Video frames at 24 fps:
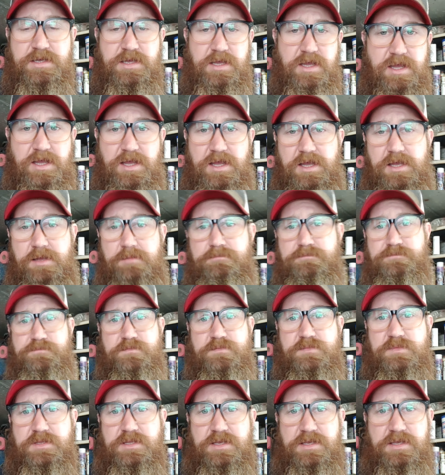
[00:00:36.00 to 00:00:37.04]

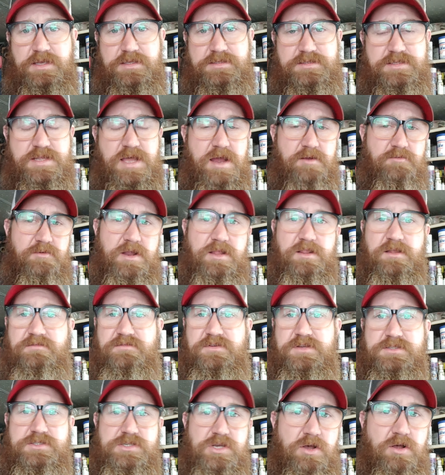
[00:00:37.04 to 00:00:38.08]
It's not
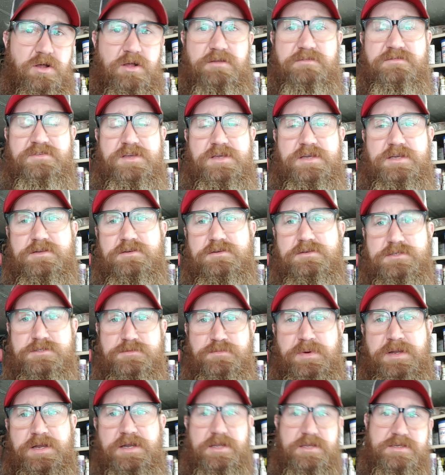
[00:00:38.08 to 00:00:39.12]
relevant to all vehicles,
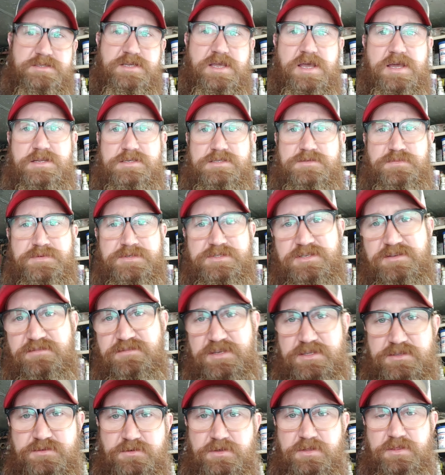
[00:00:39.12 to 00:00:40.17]
but it is kind of
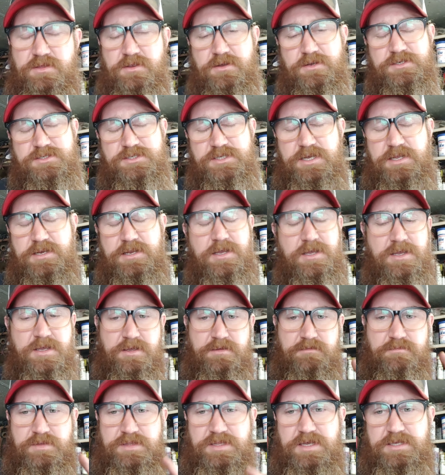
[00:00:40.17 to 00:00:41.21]
specific to a 3rd gen.
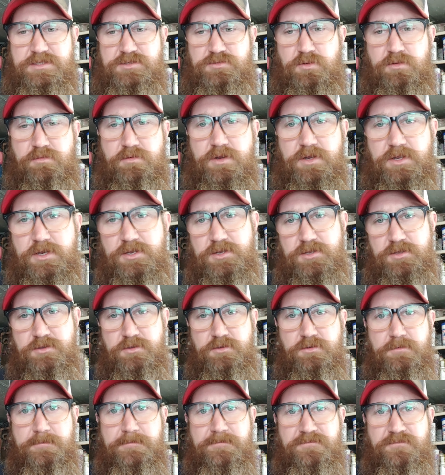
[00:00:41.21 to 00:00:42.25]
But that's what we're going to
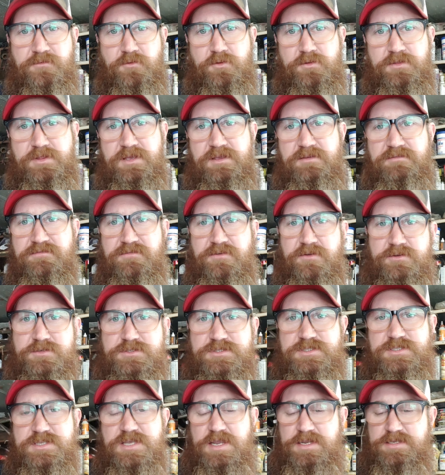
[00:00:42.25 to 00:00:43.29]
do for the
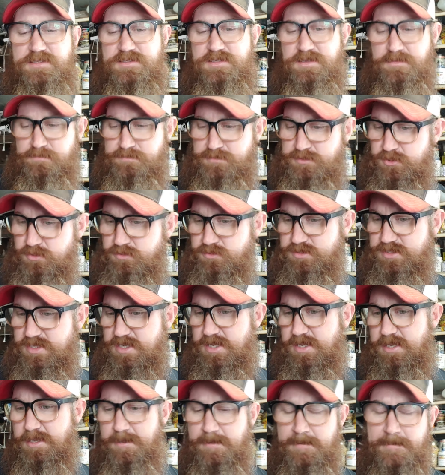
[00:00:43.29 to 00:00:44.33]
first Tech Tip
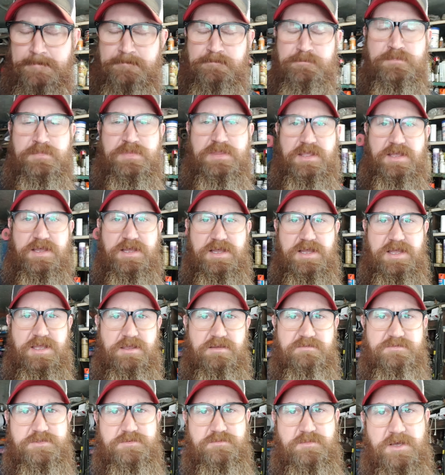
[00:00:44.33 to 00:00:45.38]
Tuesday. I
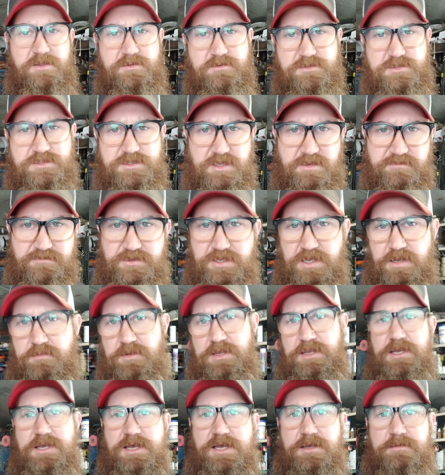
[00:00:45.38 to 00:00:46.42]
have some other stuff
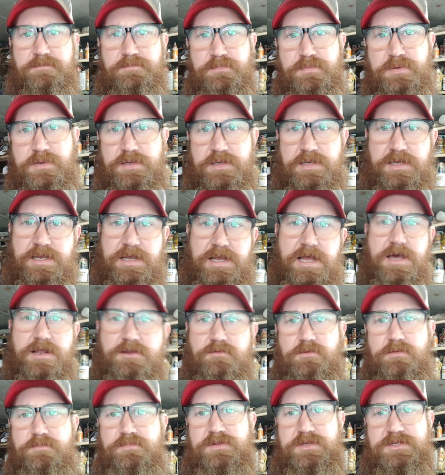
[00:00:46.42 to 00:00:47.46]
coming up, how to
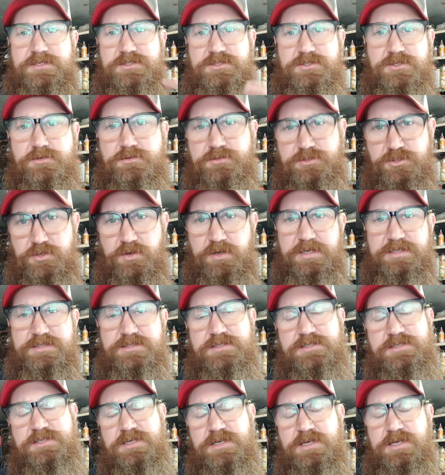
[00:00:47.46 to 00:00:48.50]
replace
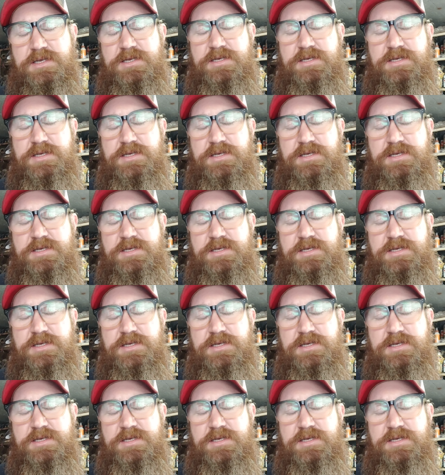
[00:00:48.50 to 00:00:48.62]
U-joints,